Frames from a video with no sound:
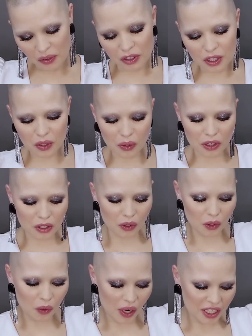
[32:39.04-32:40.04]

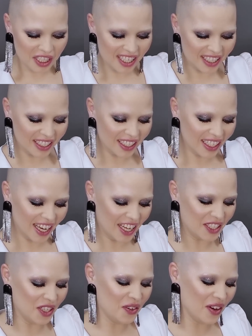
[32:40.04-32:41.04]
Rhetorical question,
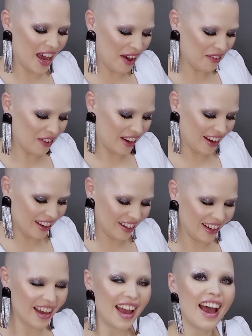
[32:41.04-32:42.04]
can you ever
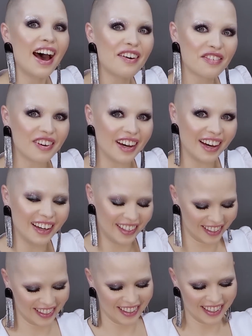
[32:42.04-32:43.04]

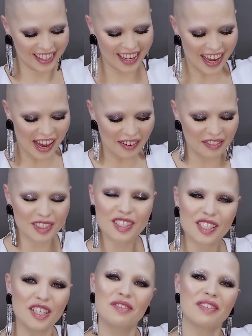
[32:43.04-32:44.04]
have
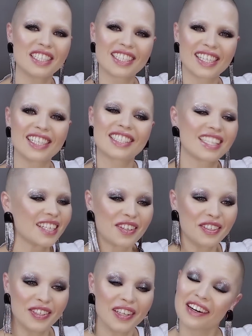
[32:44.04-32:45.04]
too much glitter? No,
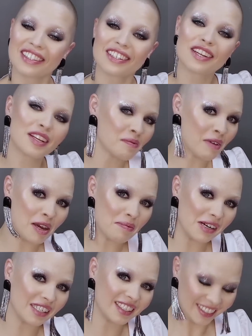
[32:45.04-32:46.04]
you can't, not in my
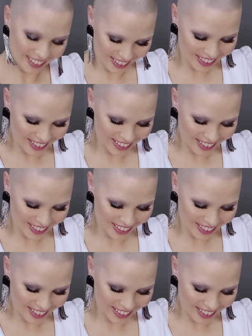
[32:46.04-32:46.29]
book.